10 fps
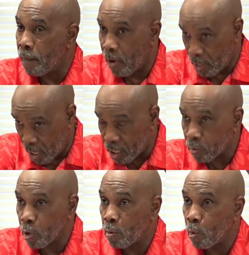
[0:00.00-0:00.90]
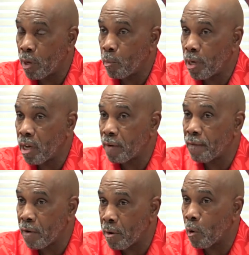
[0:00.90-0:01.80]
Yes, we
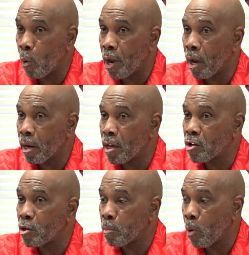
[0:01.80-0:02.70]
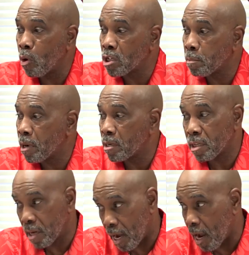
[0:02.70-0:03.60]
did very well in sports, but
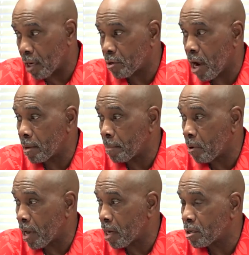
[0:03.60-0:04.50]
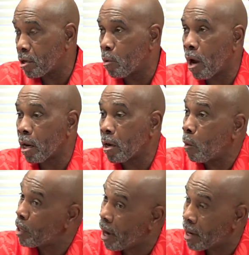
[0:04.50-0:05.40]
just like I tried to point out to you a while ago,
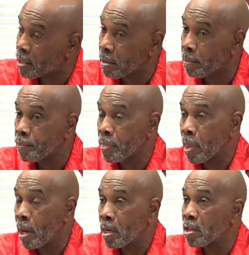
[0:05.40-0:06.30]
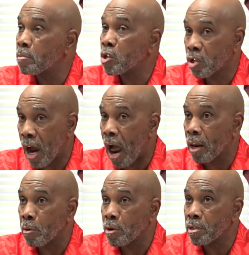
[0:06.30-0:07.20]
we had some
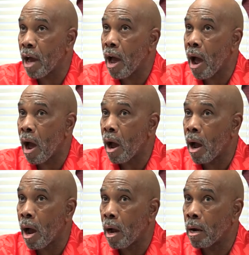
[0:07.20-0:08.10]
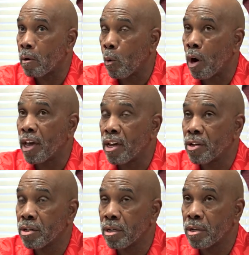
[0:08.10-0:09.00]
scholars. One
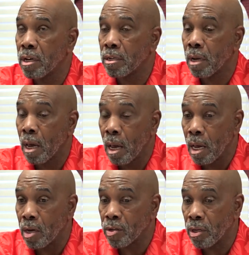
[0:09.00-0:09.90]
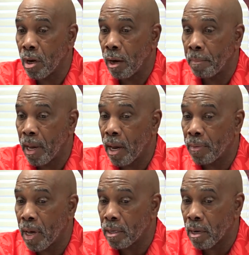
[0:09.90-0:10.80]
instance is, it's a young
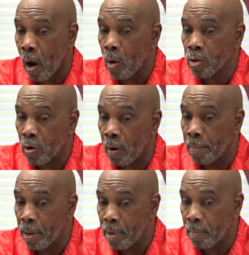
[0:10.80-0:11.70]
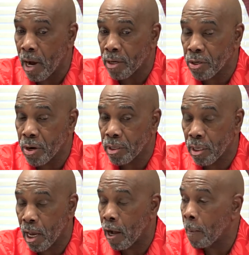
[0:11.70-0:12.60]
man that's also a member of my church
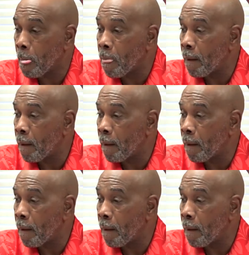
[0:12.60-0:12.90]
now.